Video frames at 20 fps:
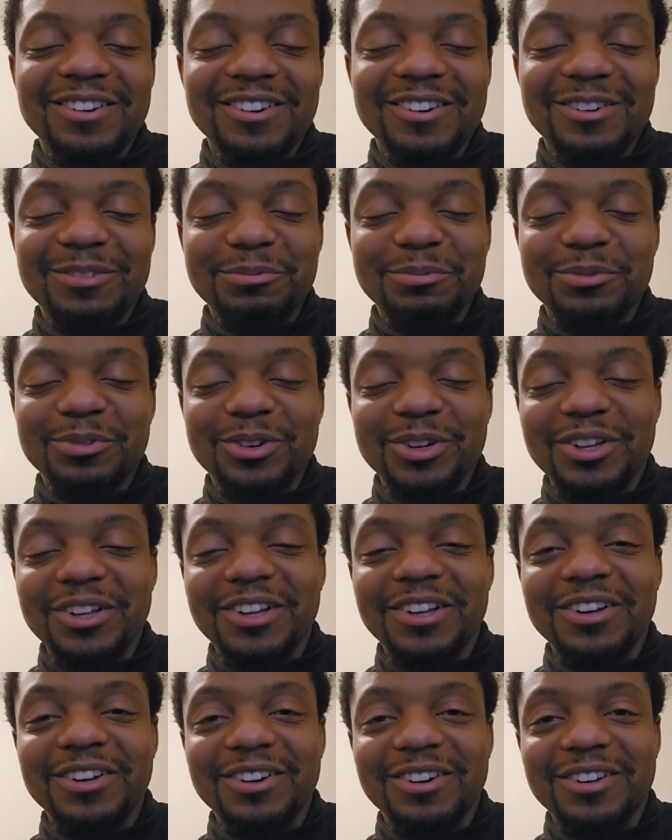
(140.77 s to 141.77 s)
know,
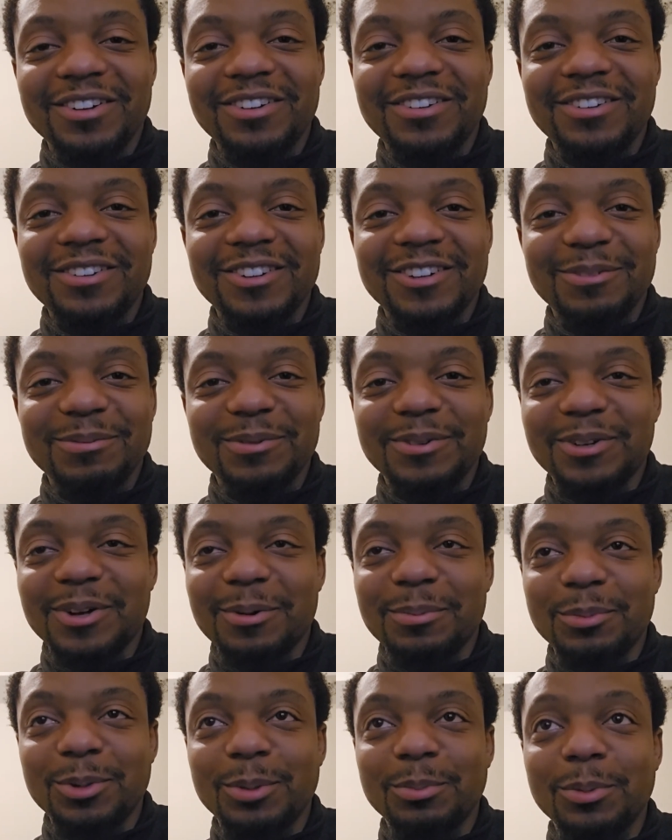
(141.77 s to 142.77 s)
really not. I'm
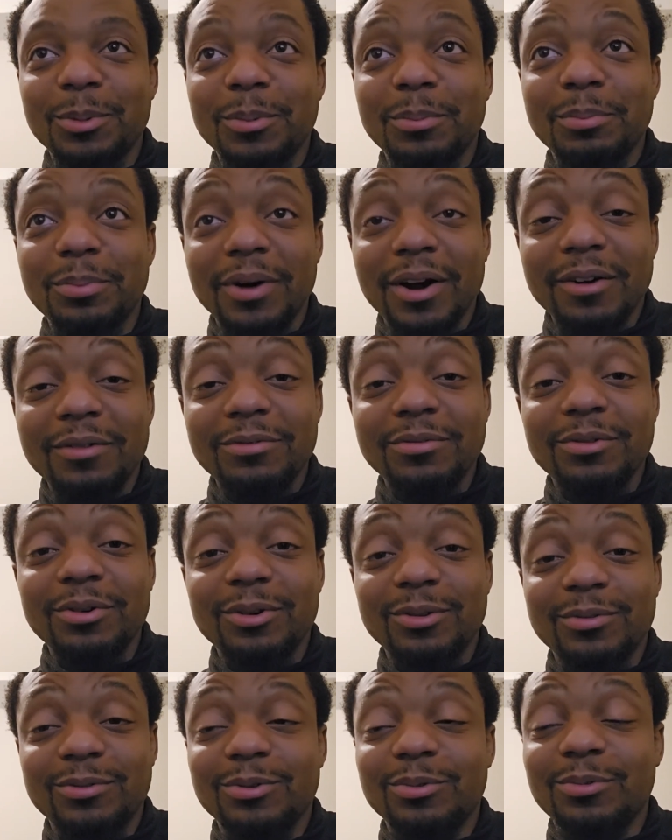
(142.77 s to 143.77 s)
not. I'm above
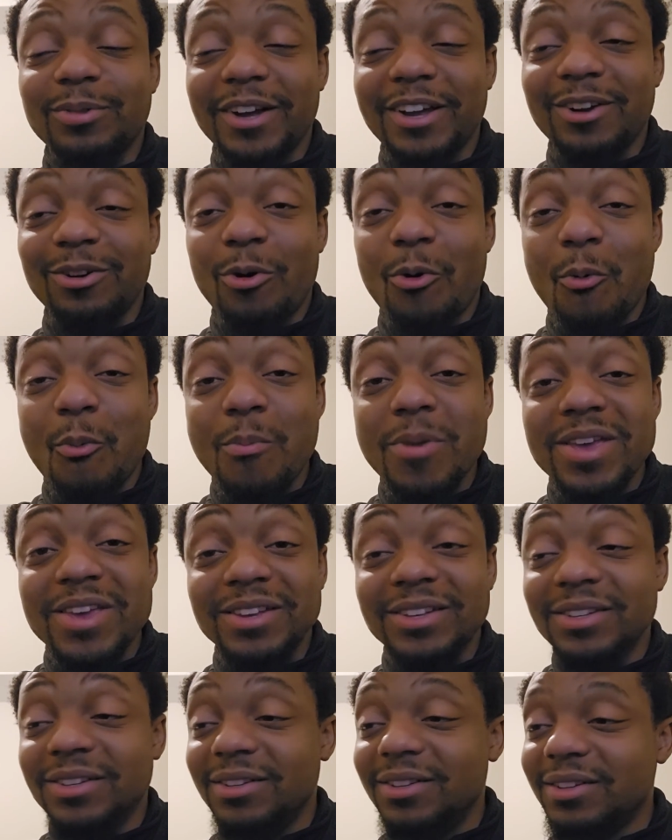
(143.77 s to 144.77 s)
overweight,
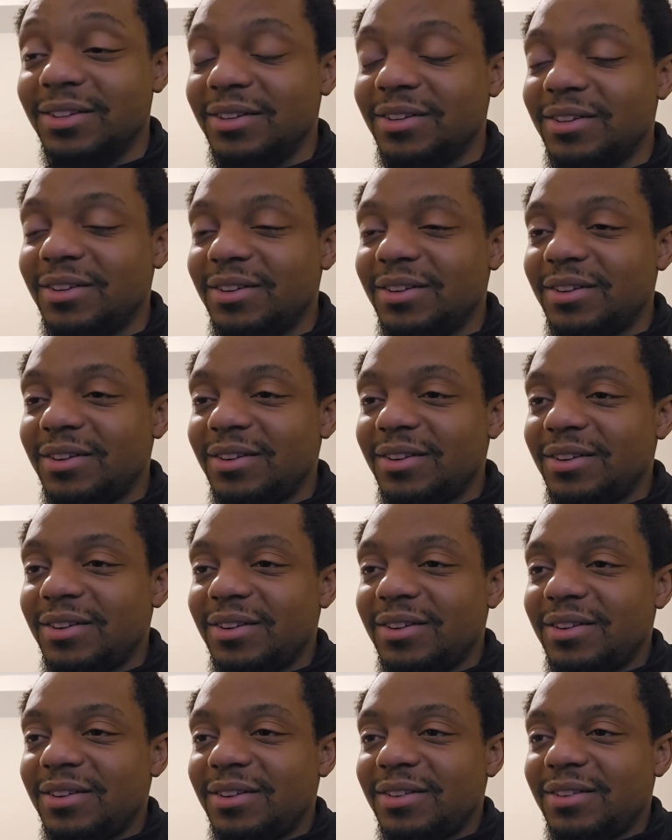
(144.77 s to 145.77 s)
obese.
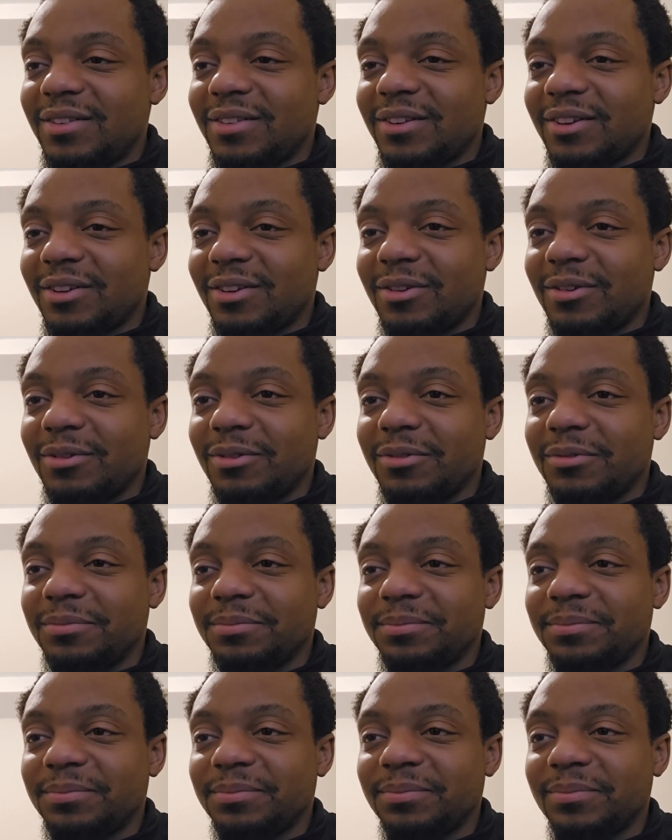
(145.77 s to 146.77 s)
So,
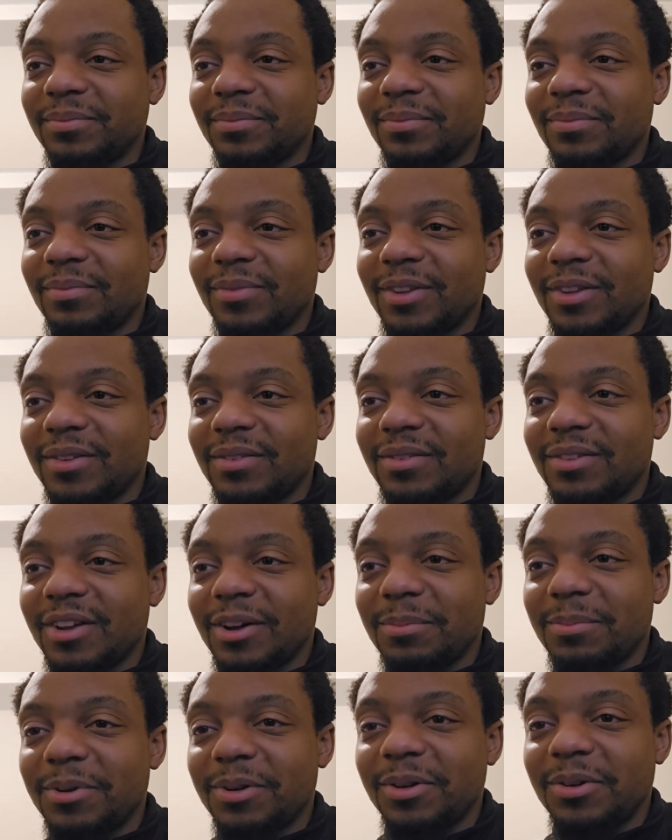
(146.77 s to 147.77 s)
it's
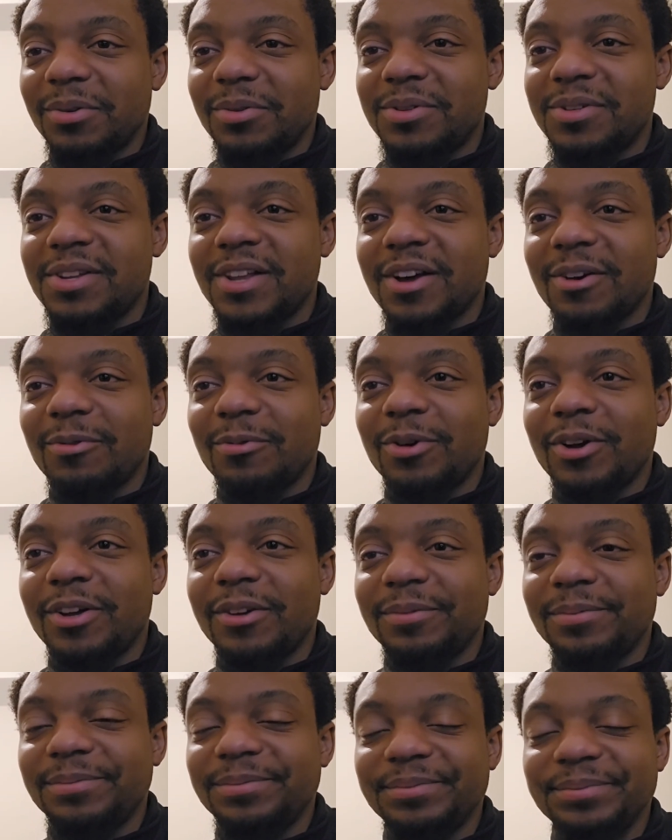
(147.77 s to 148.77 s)
time to lose that
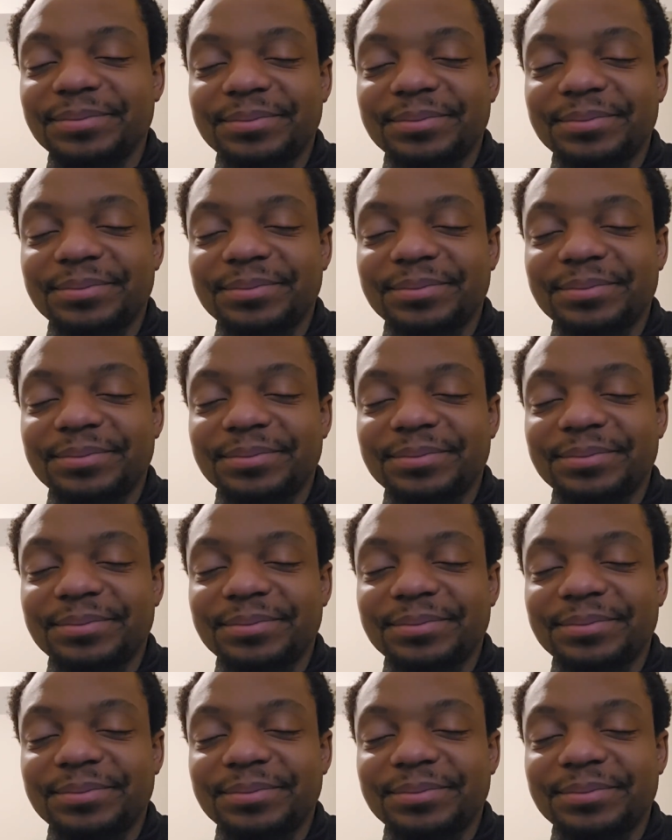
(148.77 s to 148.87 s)
weight.